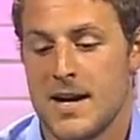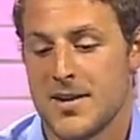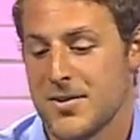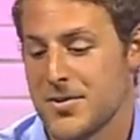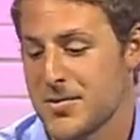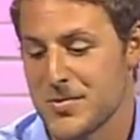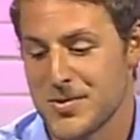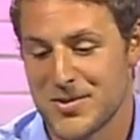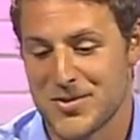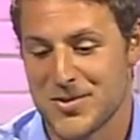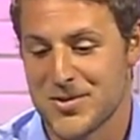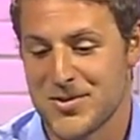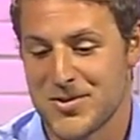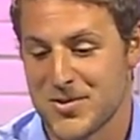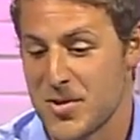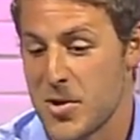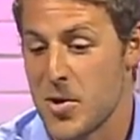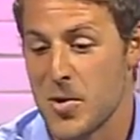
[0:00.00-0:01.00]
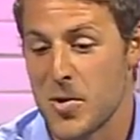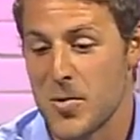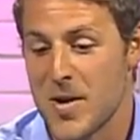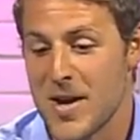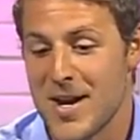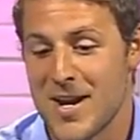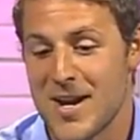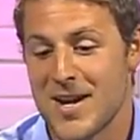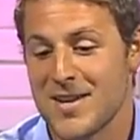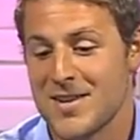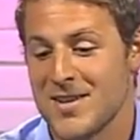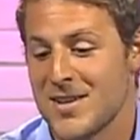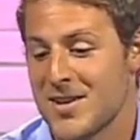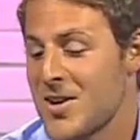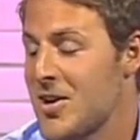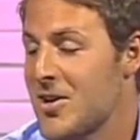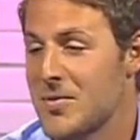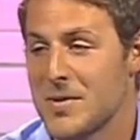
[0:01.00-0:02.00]
Those resources go away, the
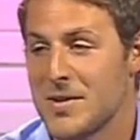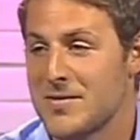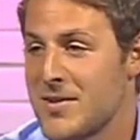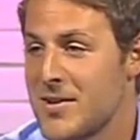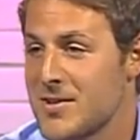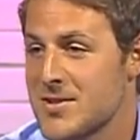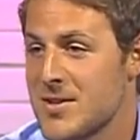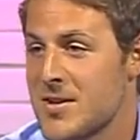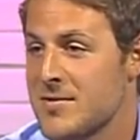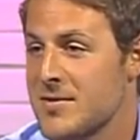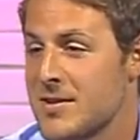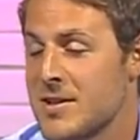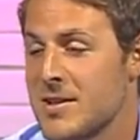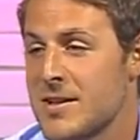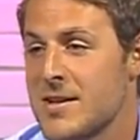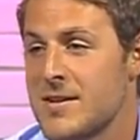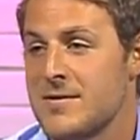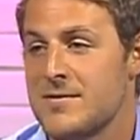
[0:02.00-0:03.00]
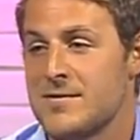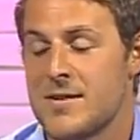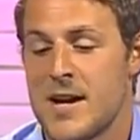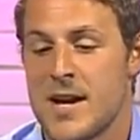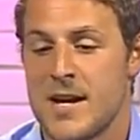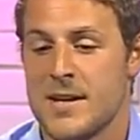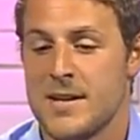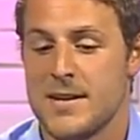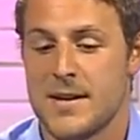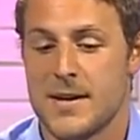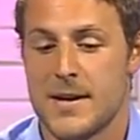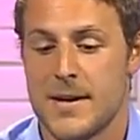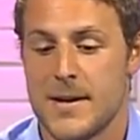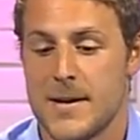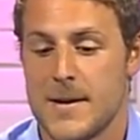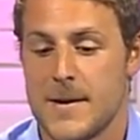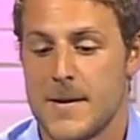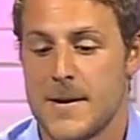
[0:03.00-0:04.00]
economy falls off a cliff, and
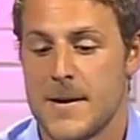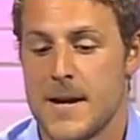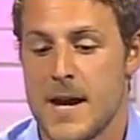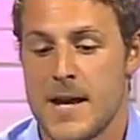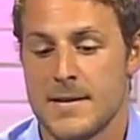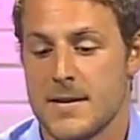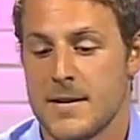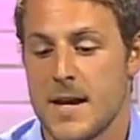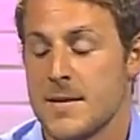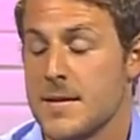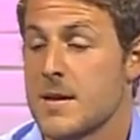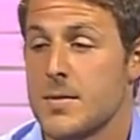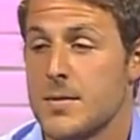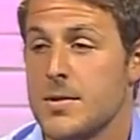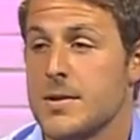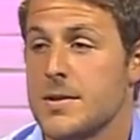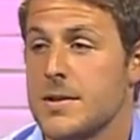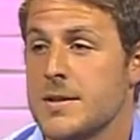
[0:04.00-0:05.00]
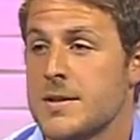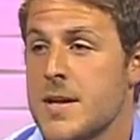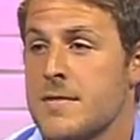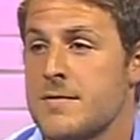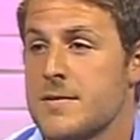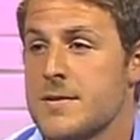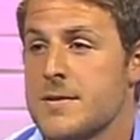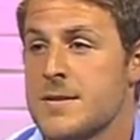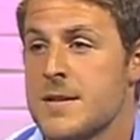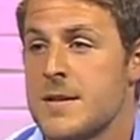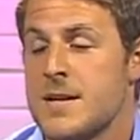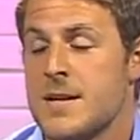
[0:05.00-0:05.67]
the community suffers.